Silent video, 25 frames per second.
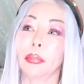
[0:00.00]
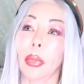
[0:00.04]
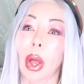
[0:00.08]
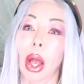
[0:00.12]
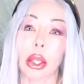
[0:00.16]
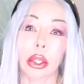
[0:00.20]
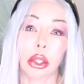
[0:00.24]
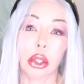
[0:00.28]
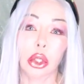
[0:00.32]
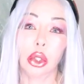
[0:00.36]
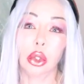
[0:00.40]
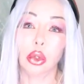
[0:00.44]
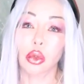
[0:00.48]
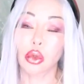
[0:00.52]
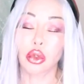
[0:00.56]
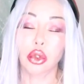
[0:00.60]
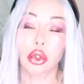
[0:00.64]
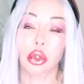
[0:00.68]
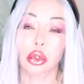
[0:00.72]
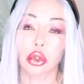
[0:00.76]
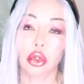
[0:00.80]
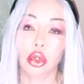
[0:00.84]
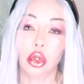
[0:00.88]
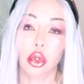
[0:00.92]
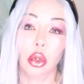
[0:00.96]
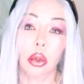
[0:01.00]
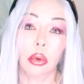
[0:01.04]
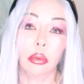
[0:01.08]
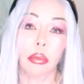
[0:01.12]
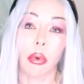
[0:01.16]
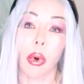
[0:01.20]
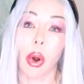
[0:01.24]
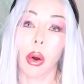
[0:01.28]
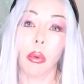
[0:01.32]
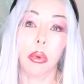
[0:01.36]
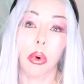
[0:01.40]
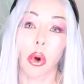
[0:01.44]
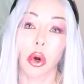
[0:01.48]
accuse YouTube
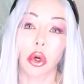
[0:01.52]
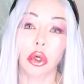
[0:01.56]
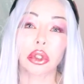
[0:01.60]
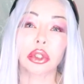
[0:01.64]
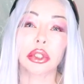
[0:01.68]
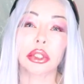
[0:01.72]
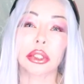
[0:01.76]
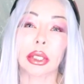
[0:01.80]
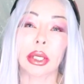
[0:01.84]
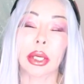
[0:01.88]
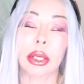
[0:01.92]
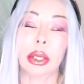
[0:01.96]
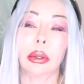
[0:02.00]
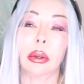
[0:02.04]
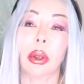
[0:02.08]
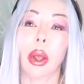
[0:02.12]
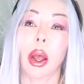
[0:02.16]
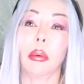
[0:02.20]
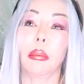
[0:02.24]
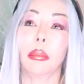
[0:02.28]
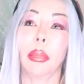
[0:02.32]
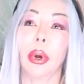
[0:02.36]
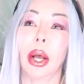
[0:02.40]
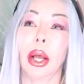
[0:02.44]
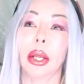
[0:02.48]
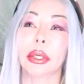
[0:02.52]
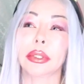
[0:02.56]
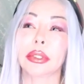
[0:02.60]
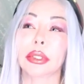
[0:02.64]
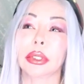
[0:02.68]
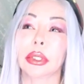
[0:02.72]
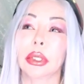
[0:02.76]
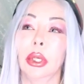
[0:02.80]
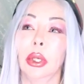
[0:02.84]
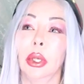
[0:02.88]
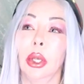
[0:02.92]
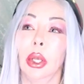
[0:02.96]
falsely, but